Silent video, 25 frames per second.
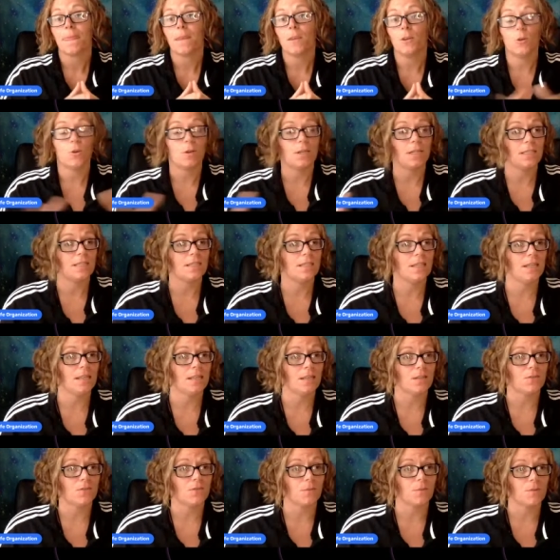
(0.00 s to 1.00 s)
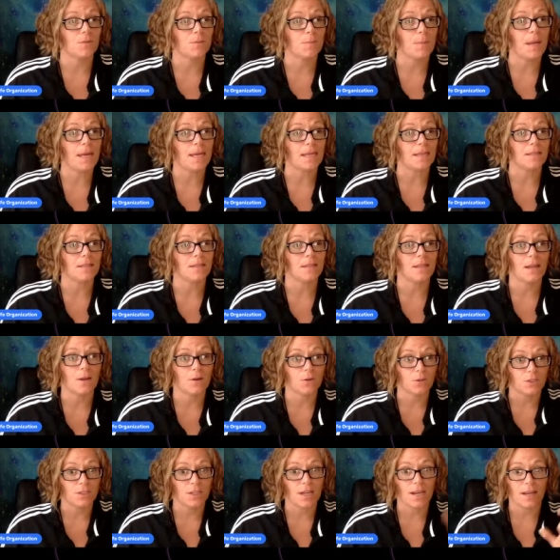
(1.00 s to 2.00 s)
You can see this from space, they
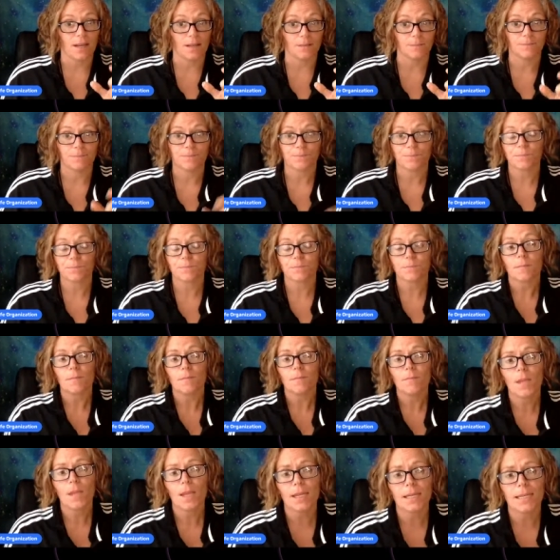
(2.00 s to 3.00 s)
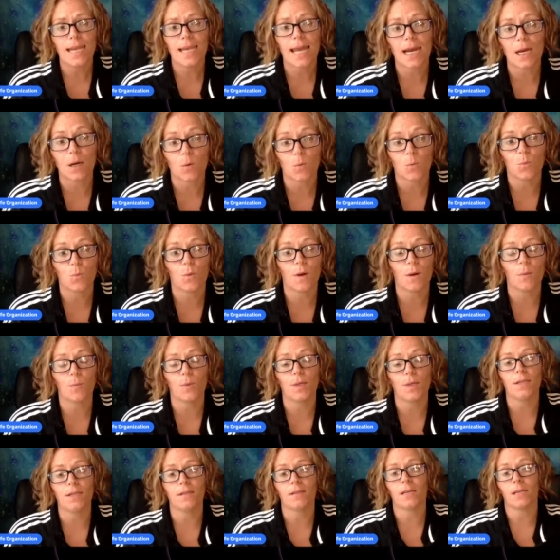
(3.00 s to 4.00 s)
are saying. Now, when
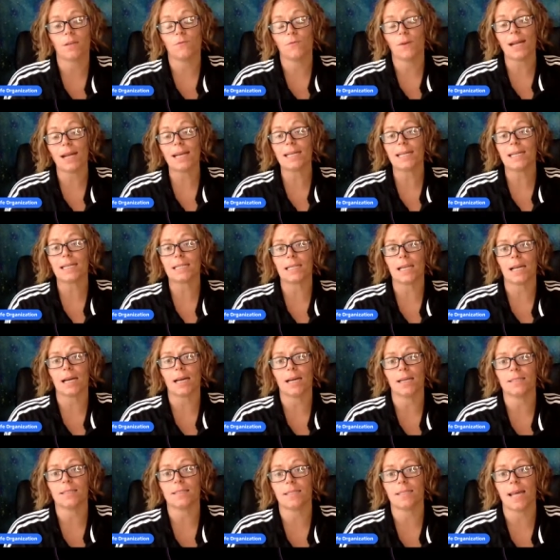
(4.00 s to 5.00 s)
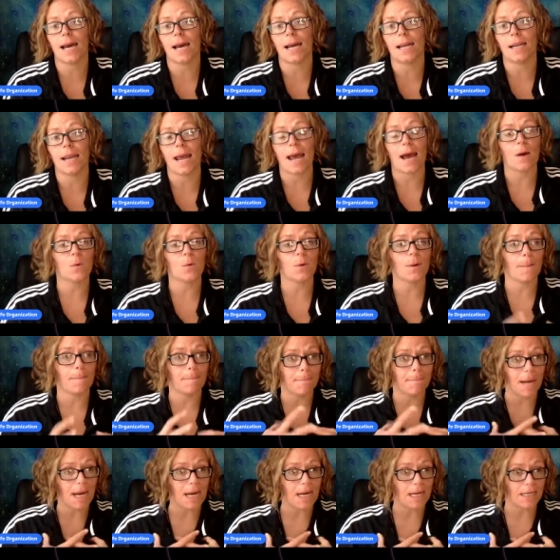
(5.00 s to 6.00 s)
we can recognize that our
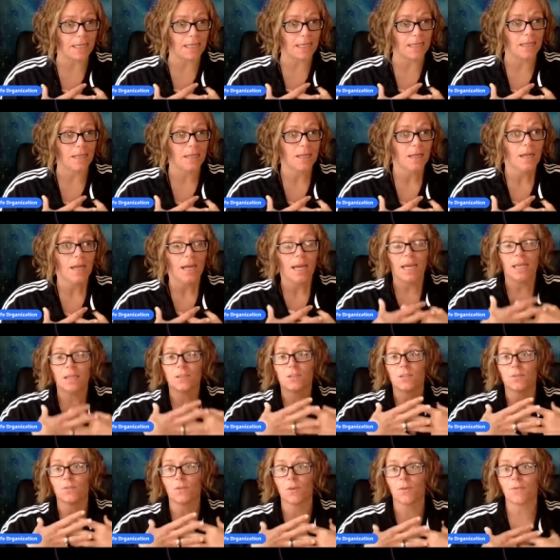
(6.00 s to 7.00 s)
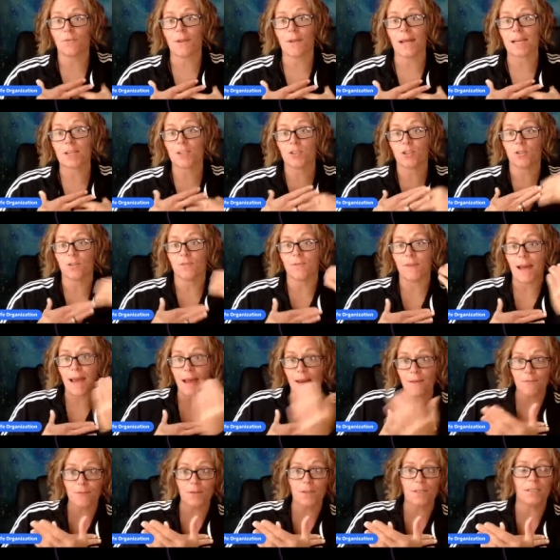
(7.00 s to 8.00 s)
body is a reflection of
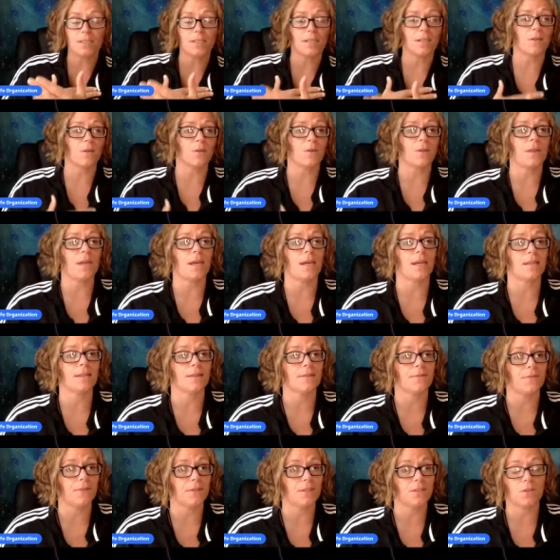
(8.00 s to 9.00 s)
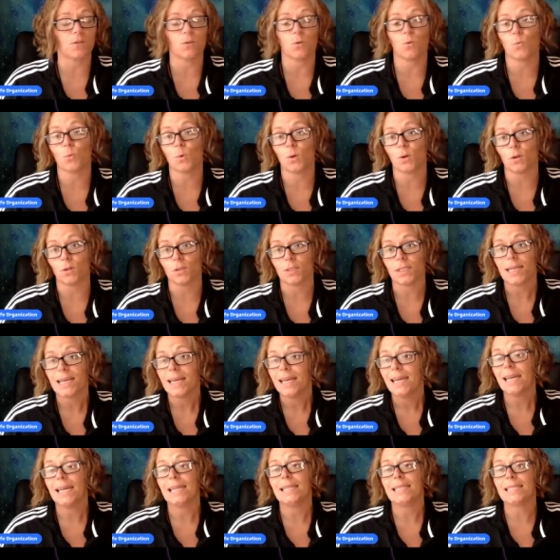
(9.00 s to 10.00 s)
every single thing in the physical world,
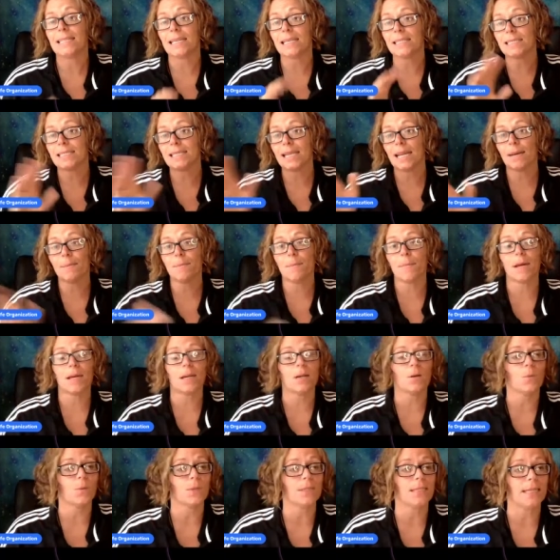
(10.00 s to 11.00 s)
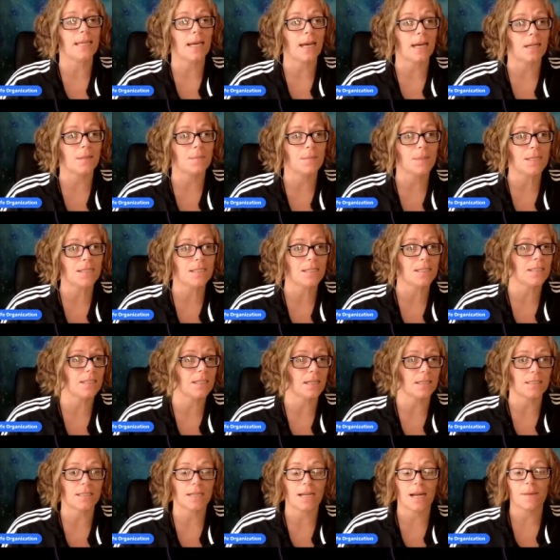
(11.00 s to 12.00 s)
it does not matter what the item is, it
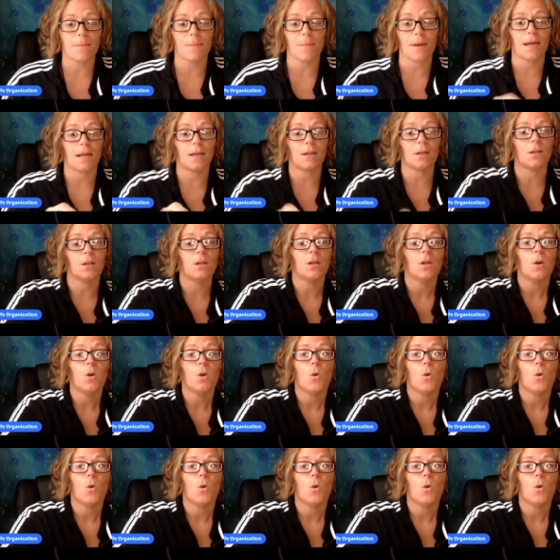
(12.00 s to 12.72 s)
does not matter